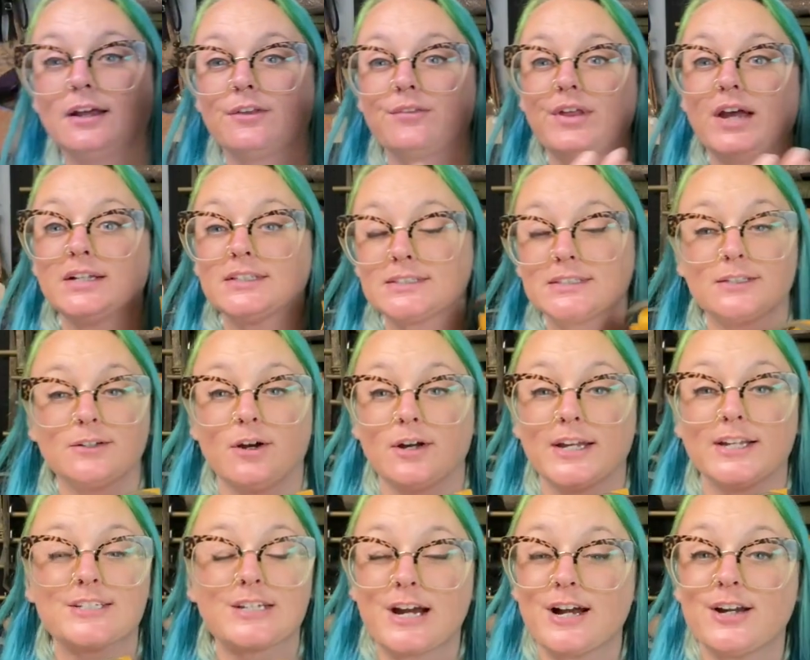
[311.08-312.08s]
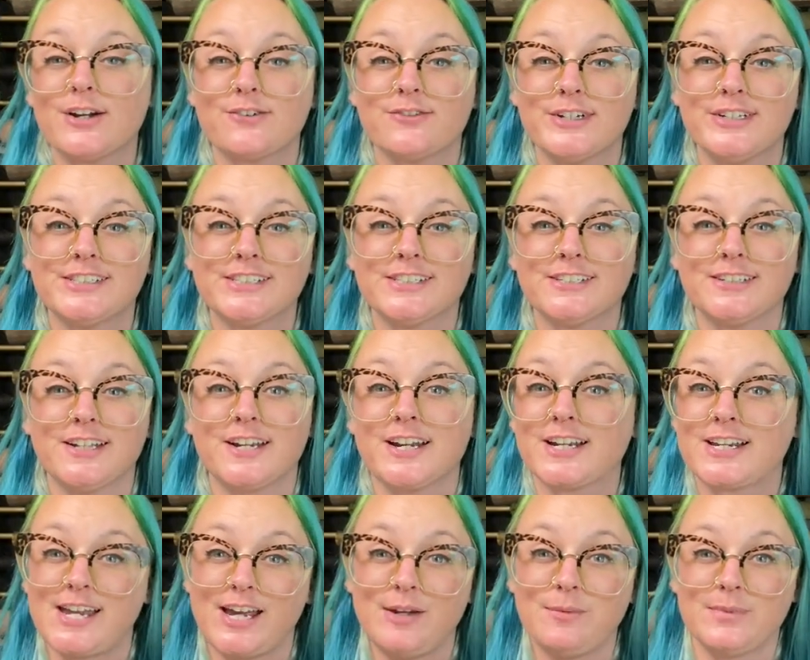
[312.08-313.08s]
that's the entire reason that I
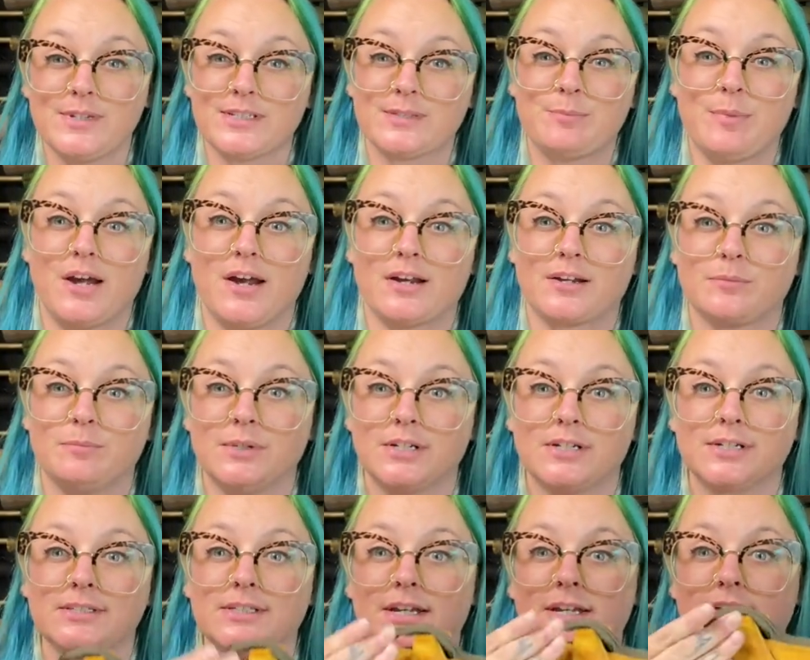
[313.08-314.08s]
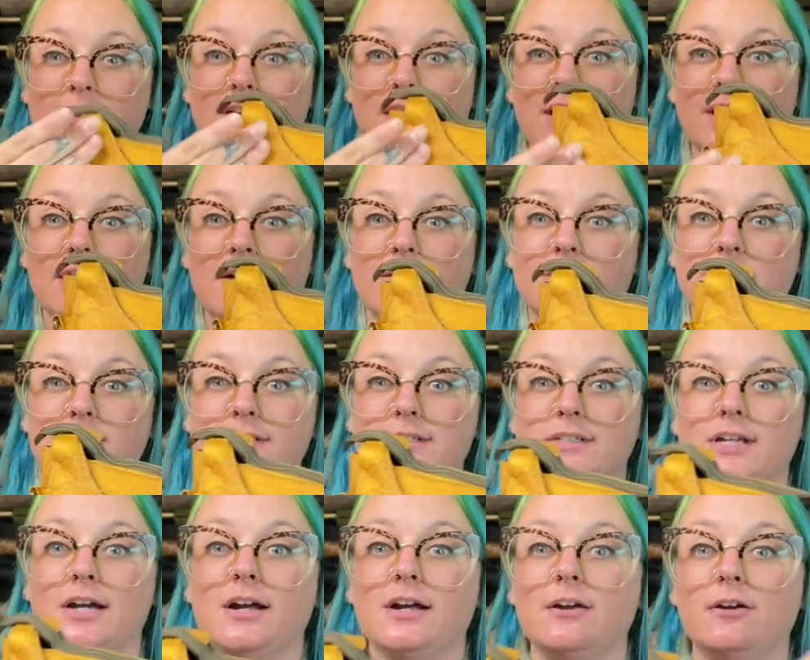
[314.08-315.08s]
kept this bag because I had cut out this
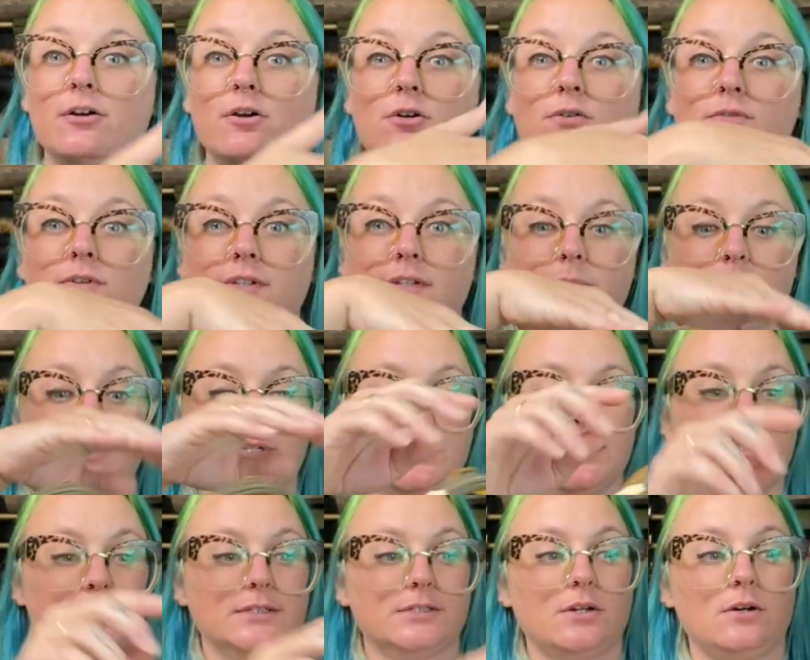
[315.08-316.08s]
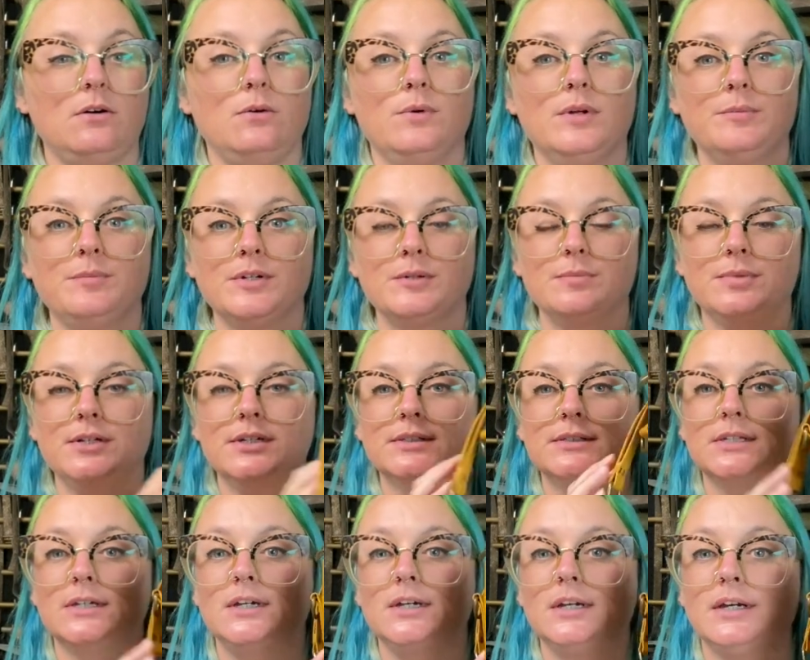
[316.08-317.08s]
entire overlay piece. It's all one big piece
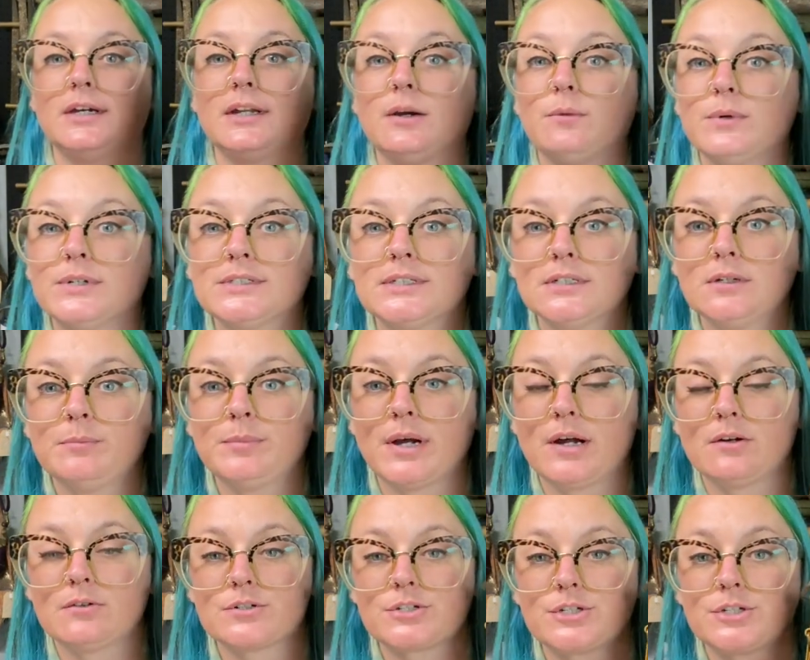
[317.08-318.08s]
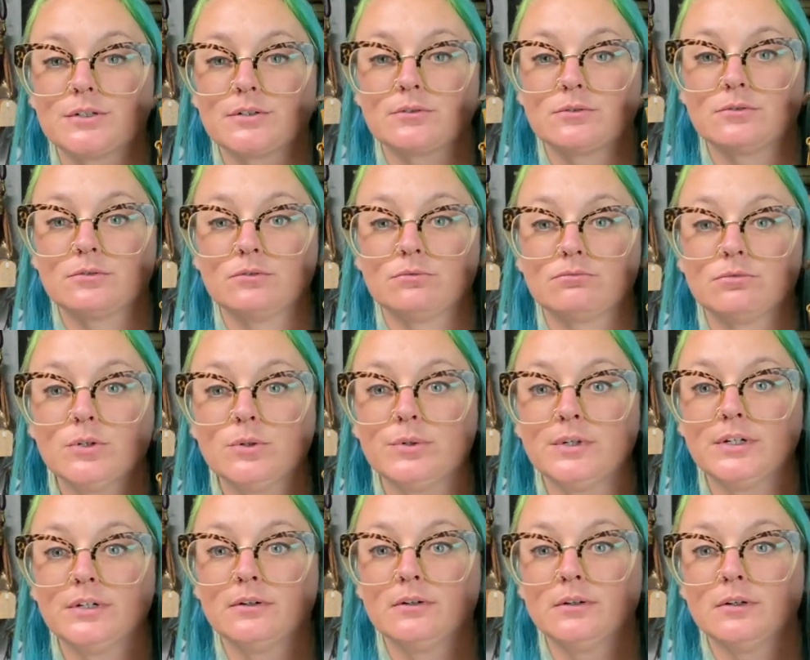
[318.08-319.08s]
and I wasn't about to
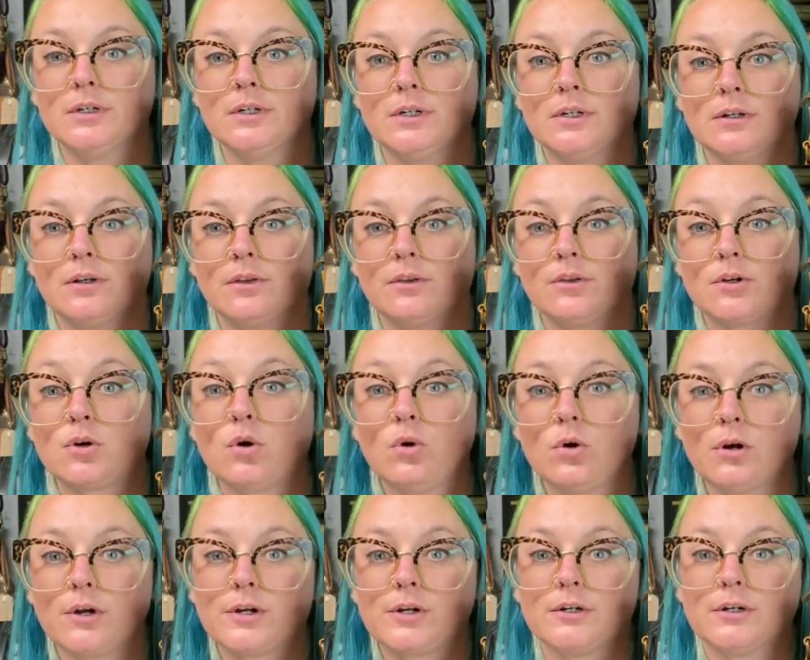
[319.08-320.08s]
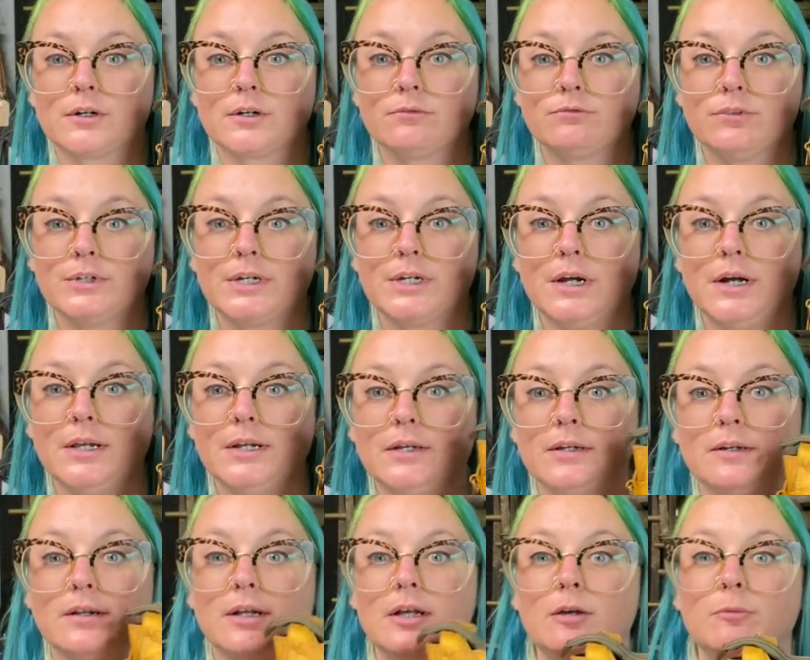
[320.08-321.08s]
ruin the cork or recut
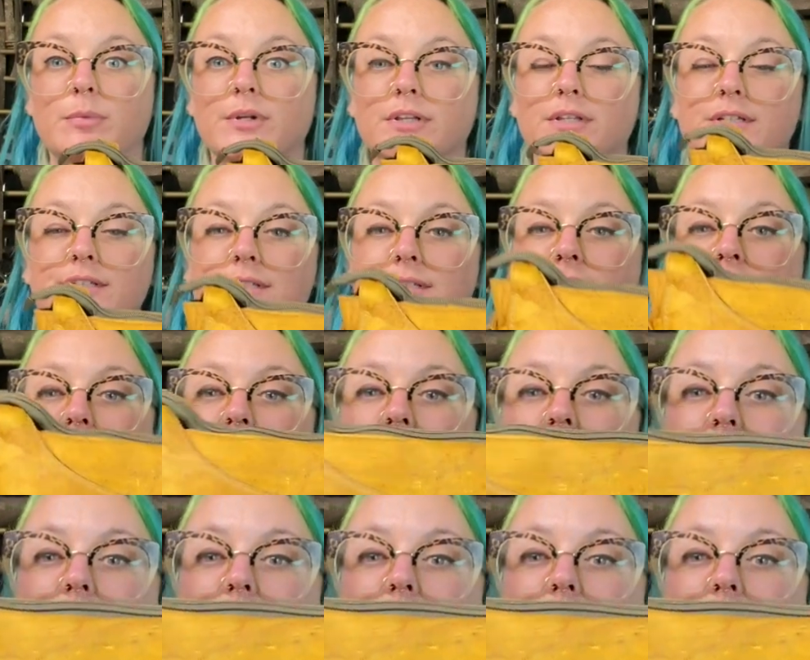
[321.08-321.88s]
it. But this is not